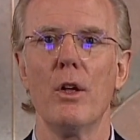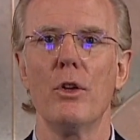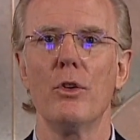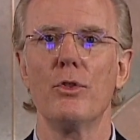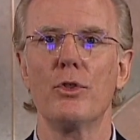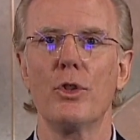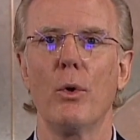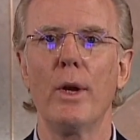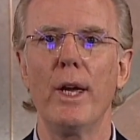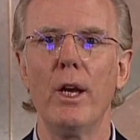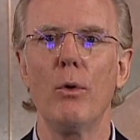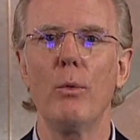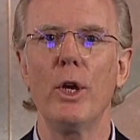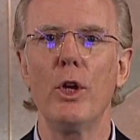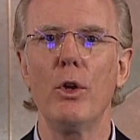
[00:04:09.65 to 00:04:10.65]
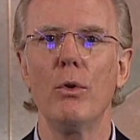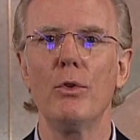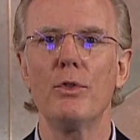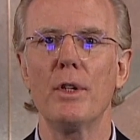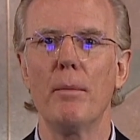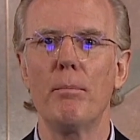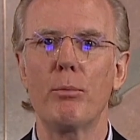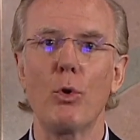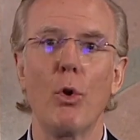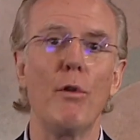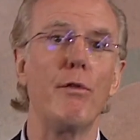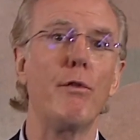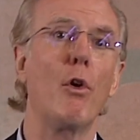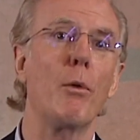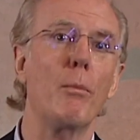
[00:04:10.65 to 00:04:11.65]
So here we use a
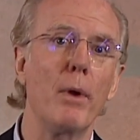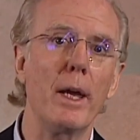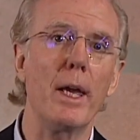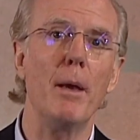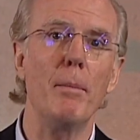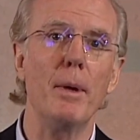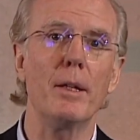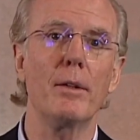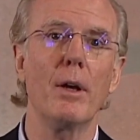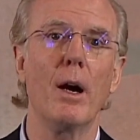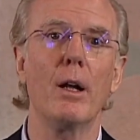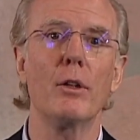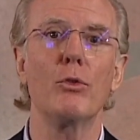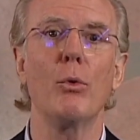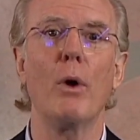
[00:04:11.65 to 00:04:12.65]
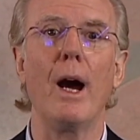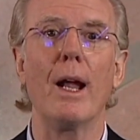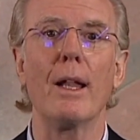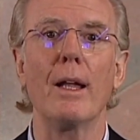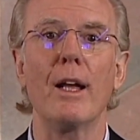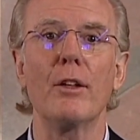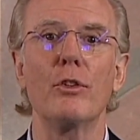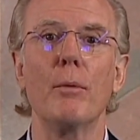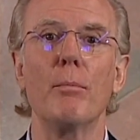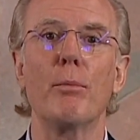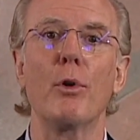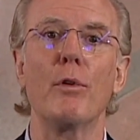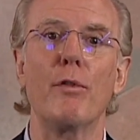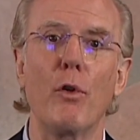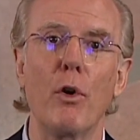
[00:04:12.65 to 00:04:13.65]
pro-forma EBITDA to highlight the
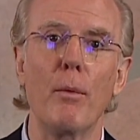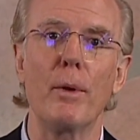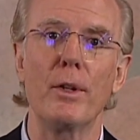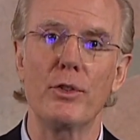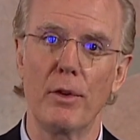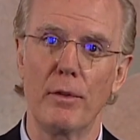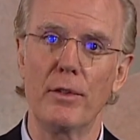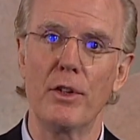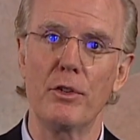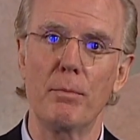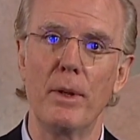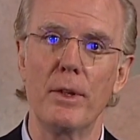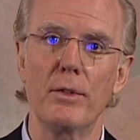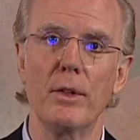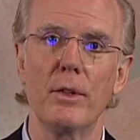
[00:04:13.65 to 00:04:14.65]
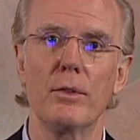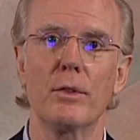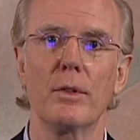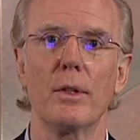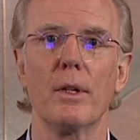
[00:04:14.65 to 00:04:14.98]
performance of this business.